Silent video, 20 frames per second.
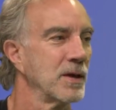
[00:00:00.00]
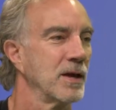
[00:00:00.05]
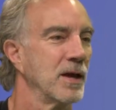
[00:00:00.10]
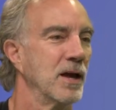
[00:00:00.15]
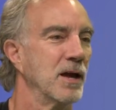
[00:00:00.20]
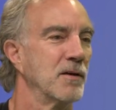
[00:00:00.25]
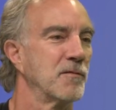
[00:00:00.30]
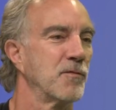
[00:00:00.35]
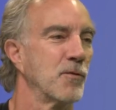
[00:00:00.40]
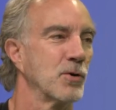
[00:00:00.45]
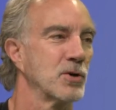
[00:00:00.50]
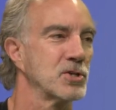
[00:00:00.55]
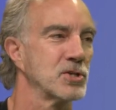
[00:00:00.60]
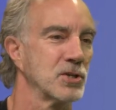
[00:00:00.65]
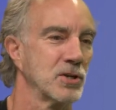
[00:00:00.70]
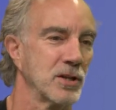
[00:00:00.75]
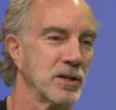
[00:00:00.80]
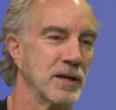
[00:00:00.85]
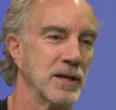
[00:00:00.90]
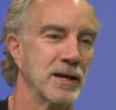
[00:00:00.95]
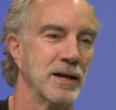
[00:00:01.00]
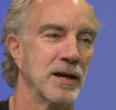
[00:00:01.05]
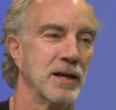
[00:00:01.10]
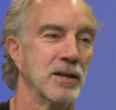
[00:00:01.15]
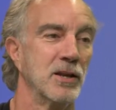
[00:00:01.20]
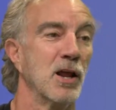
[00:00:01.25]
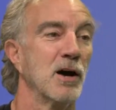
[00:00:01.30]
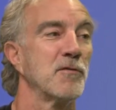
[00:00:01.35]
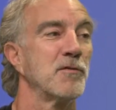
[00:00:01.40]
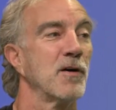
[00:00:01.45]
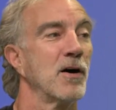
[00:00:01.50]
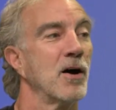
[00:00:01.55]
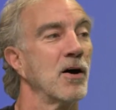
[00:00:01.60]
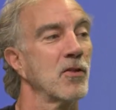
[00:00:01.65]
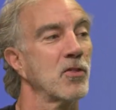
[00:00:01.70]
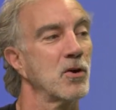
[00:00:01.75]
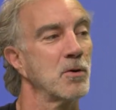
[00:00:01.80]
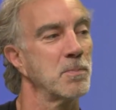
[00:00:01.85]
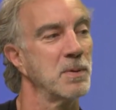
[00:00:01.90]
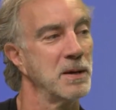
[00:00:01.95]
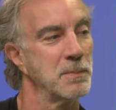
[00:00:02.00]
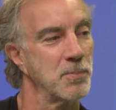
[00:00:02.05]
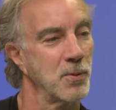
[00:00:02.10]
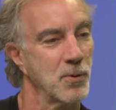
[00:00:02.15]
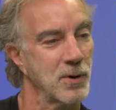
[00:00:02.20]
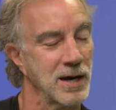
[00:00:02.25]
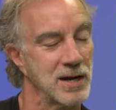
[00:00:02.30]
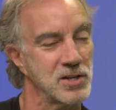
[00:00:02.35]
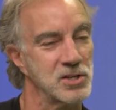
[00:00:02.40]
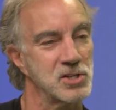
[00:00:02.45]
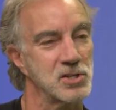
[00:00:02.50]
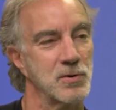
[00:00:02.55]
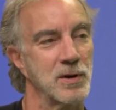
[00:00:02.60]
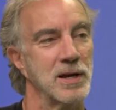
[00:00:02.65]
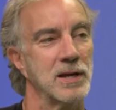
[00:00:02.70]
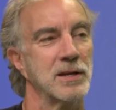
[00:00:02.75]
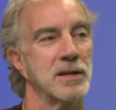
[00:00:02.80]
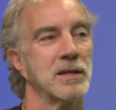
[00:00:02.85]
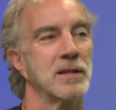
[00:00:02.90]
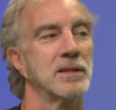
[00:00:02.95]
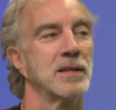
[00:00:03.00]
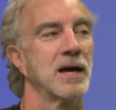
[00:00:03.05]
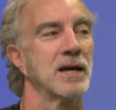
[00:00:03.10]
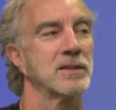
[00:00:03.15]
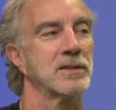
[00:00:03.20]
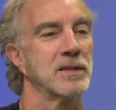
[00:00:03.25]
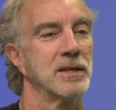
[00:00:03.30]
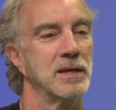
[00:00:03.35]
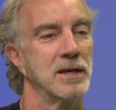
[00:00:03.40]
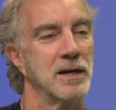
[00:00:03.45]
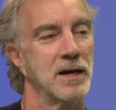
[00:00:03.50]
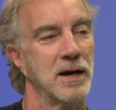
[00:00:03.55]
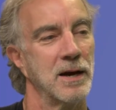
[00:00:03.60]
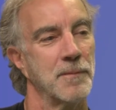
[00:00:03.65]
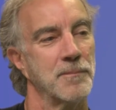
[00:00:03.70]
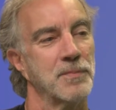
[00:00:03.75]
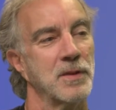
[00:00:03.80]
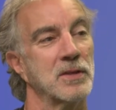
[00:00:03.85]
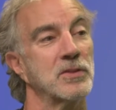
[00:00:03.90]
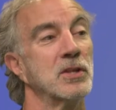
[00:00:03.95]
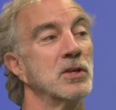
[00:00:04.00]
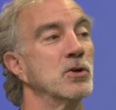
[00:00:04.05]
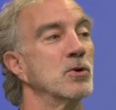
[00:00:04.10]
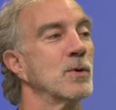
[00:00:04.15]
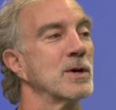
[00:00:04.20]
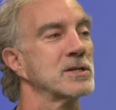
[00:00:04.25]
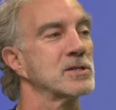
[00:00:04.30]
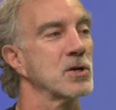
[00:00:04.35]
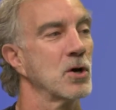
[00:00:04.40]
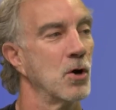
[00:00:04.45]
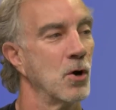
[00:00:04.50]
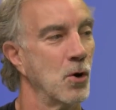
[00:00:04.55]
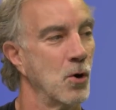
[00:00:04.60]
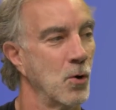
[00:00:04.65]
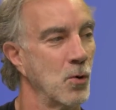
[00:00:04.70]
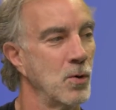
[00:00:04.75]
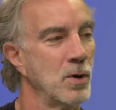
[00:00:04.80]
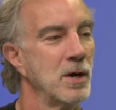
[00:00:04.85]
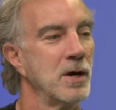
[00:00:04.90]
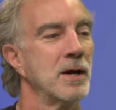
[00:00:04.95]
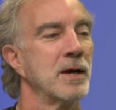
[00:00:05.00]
And fortunately, enough other people got stranded that the, um, that the USO